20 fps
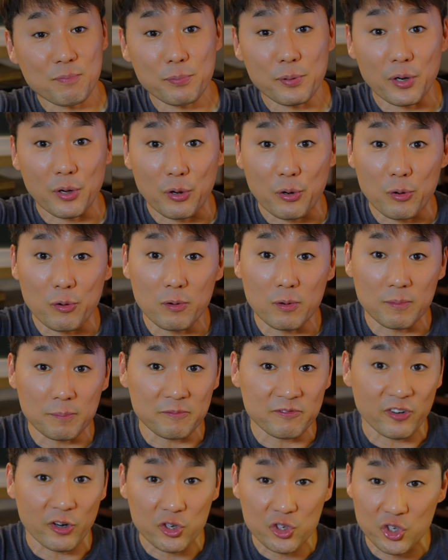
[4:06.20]
Pro
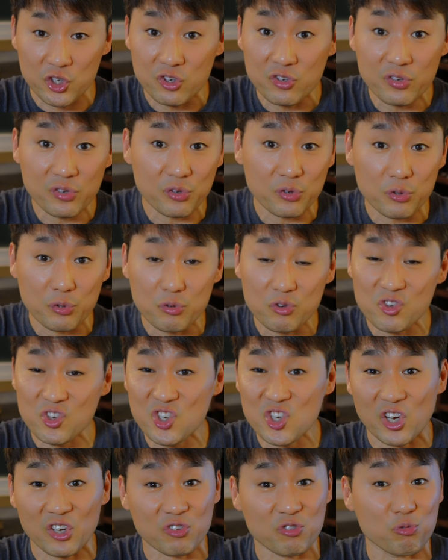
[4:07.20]
version 2
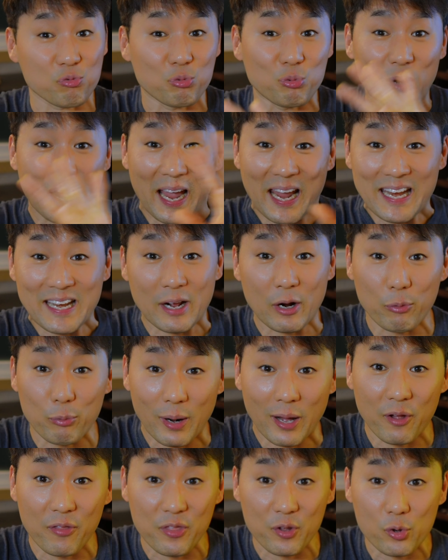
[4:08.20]
just right
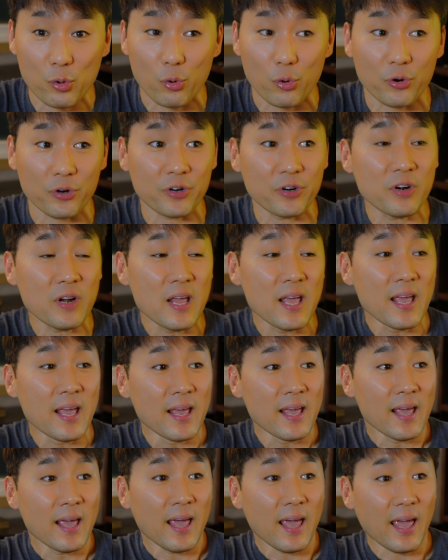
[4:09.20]
around the corner.
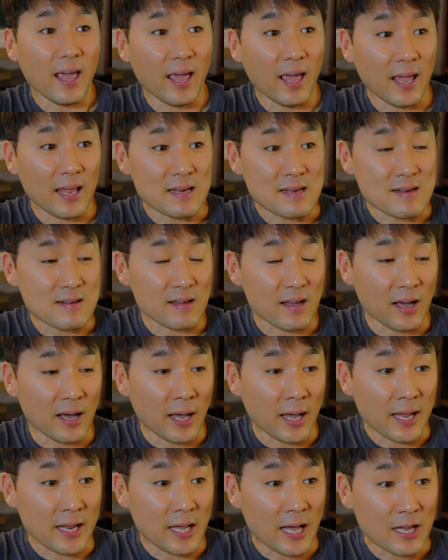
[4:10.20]
And
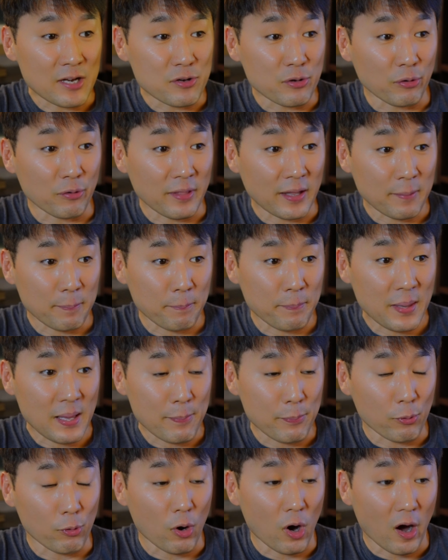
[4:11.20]
I know that
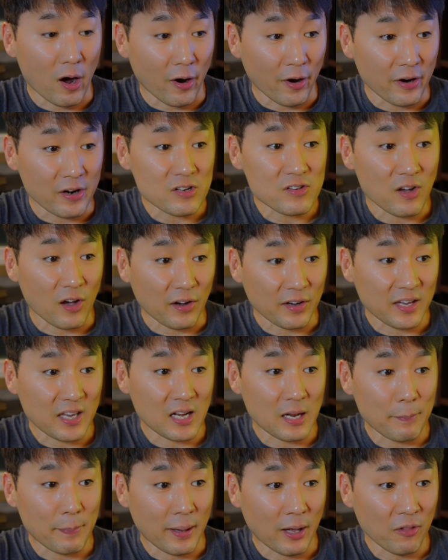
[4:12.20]
people are
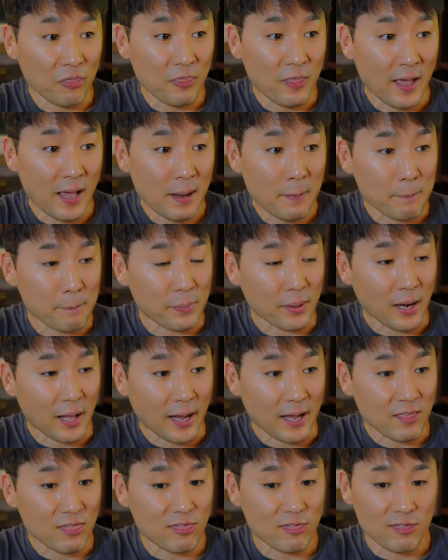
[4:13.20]
talking about that, but
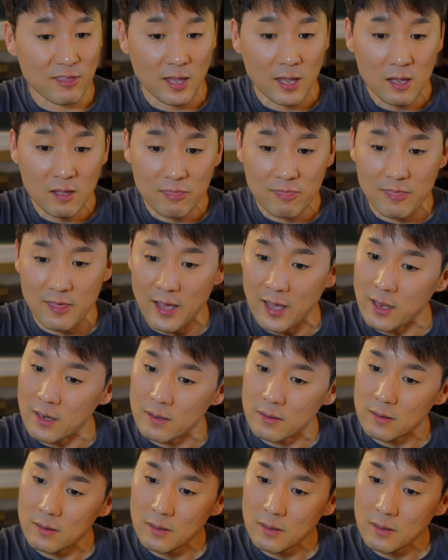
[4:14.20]
I think that